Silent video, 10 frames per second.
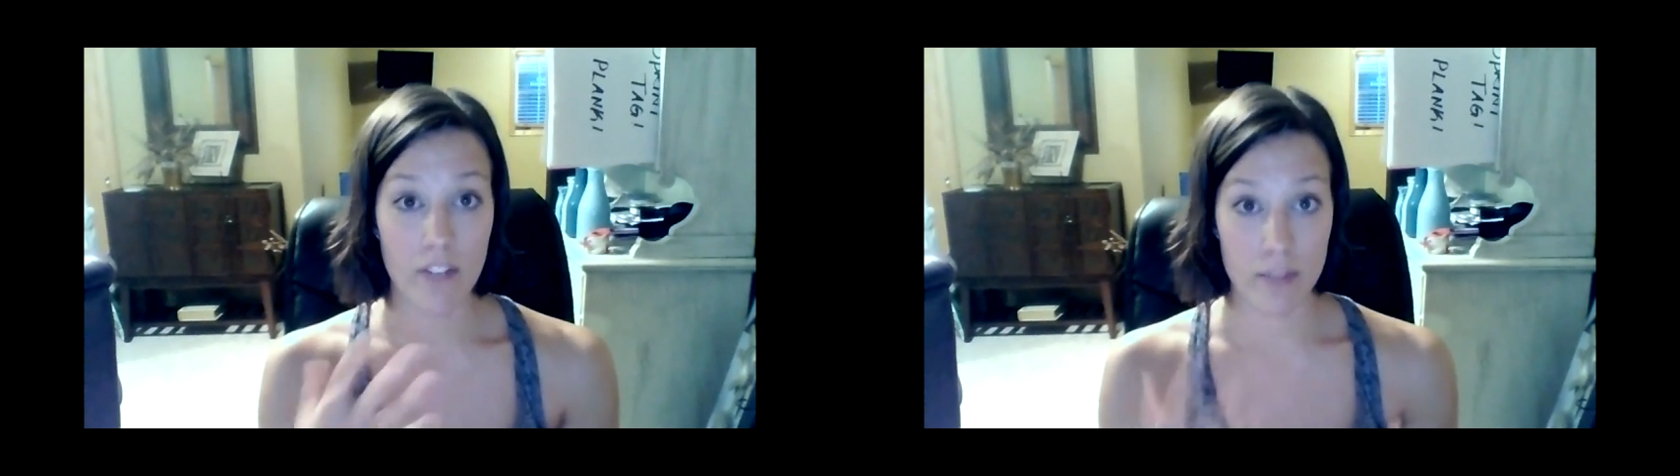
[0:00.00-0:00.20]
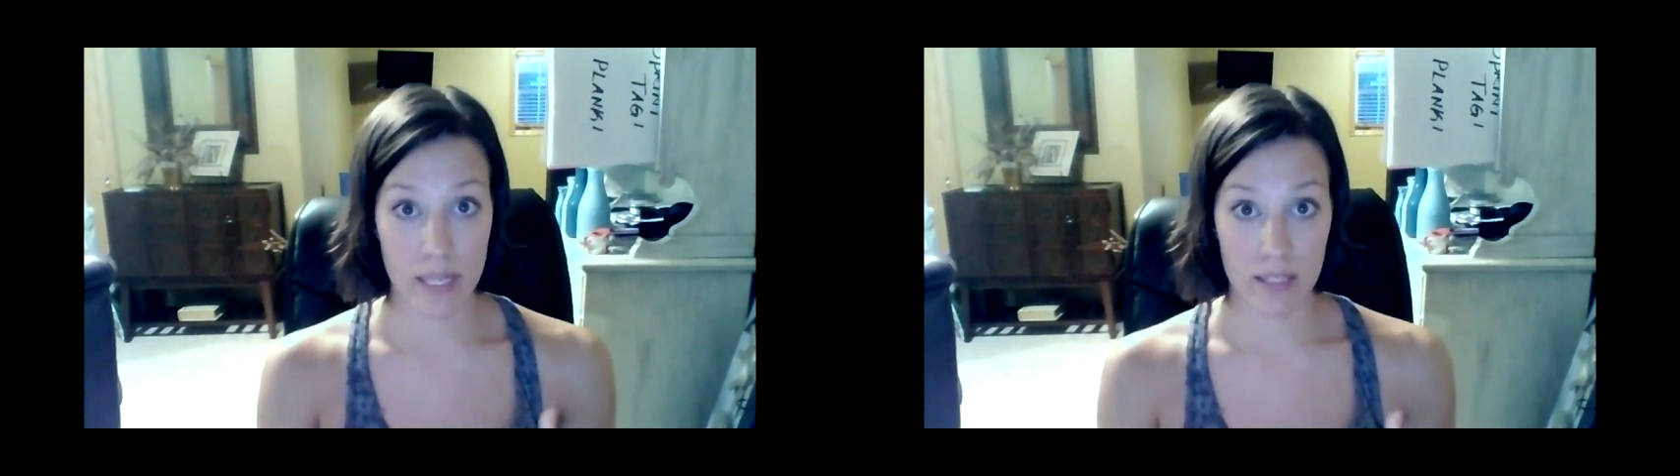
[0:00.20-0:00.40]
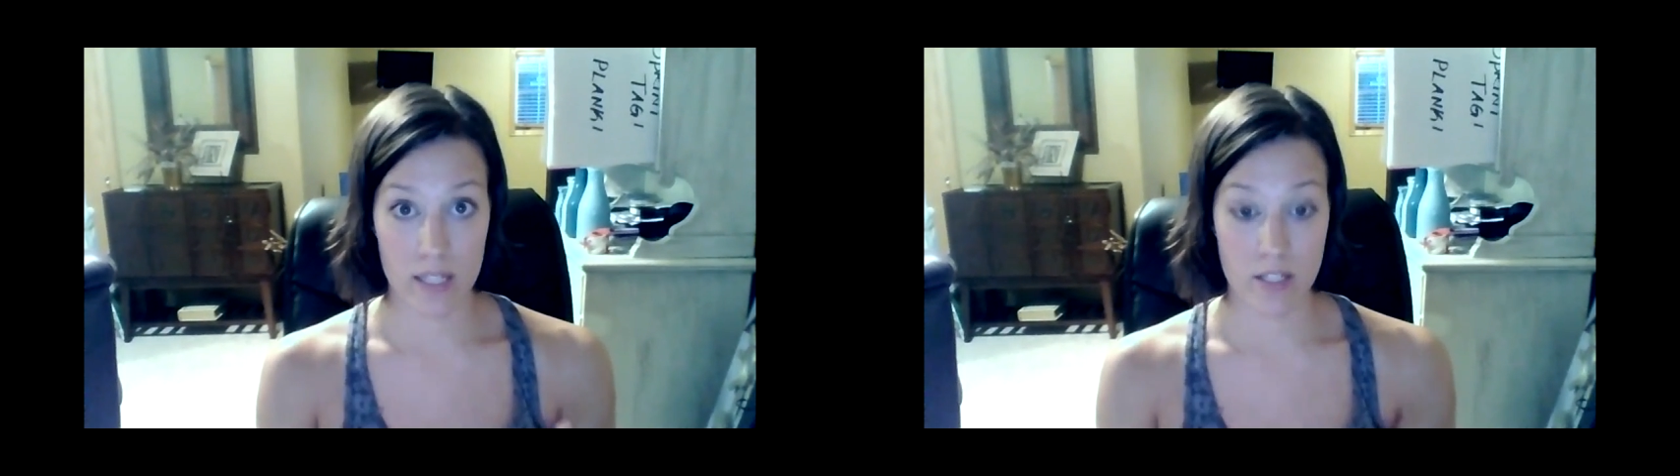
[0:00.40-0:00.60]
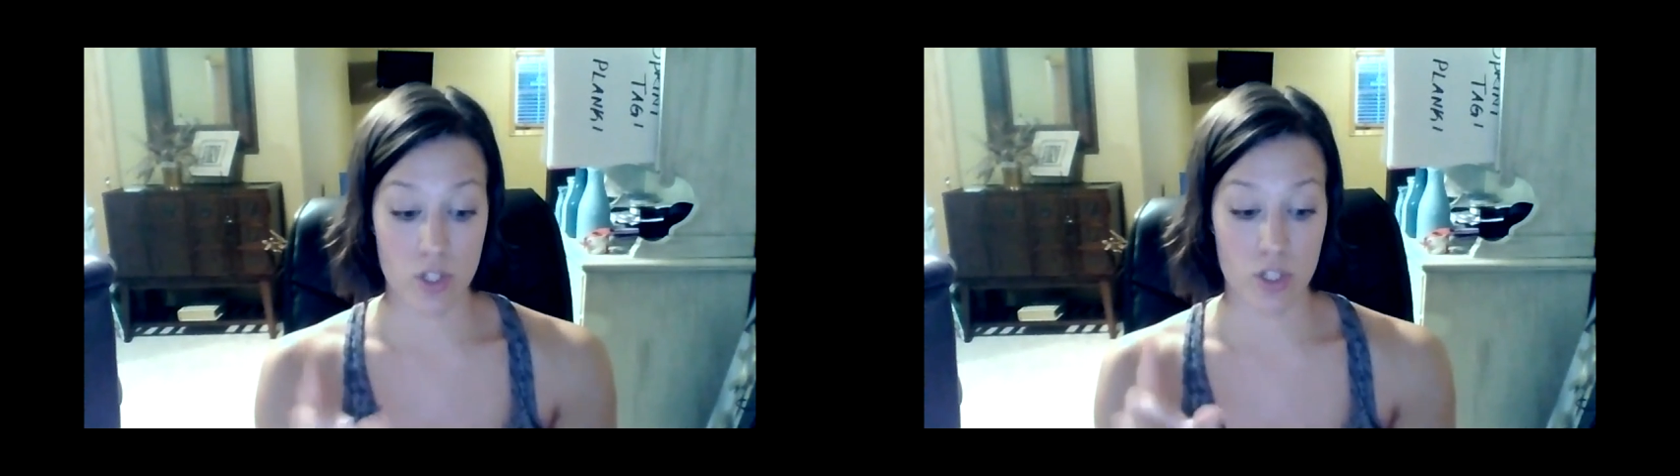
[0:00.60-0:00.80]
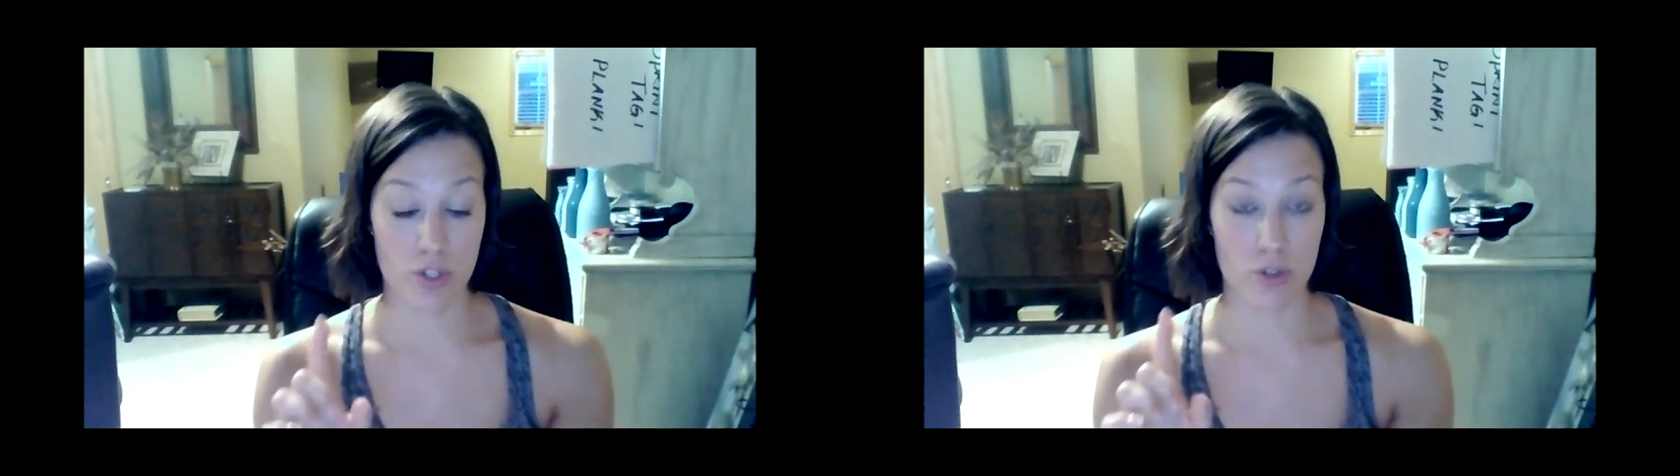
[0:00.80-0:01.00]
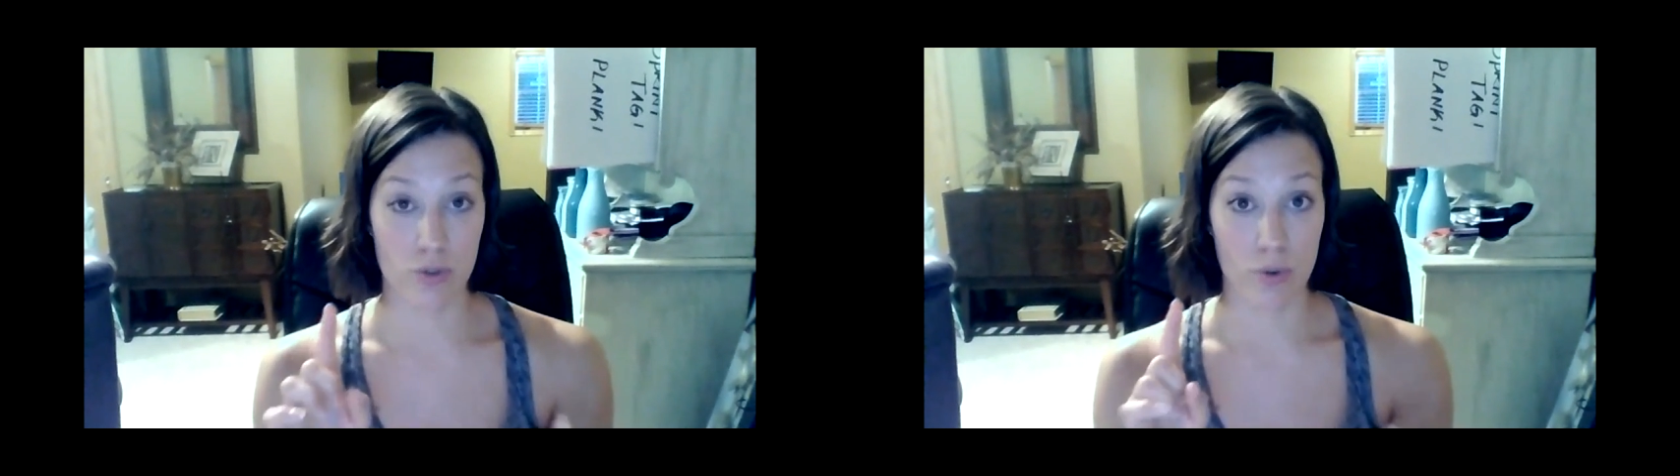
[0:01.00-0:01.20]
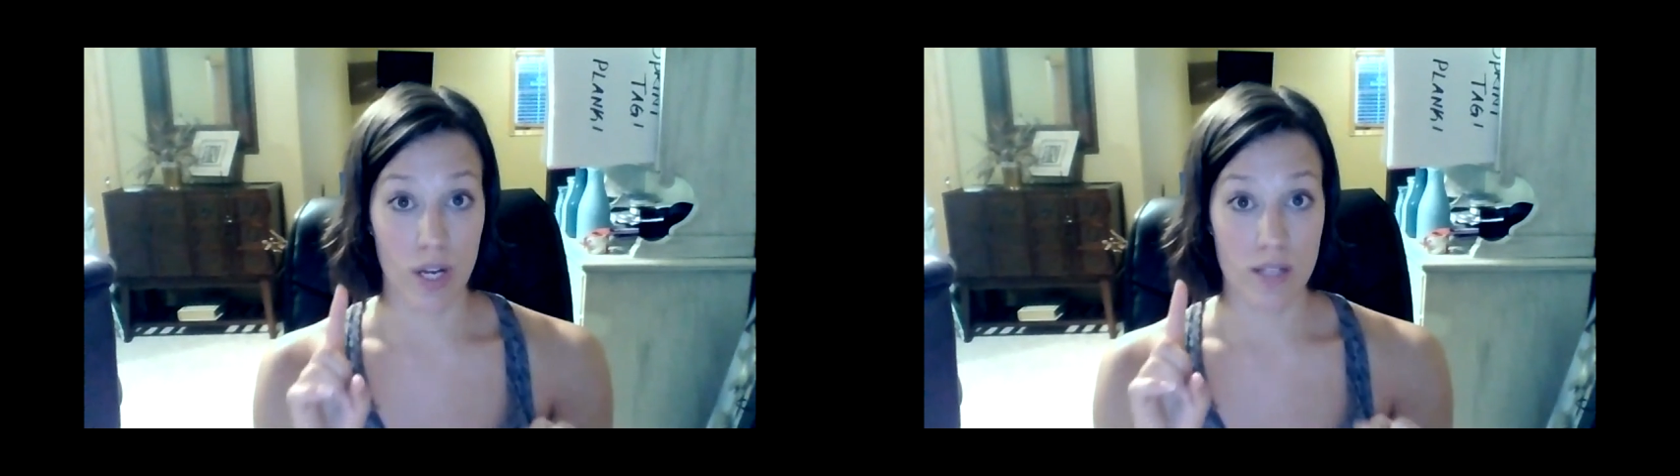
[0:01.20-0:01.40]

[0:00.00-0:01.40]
on my list to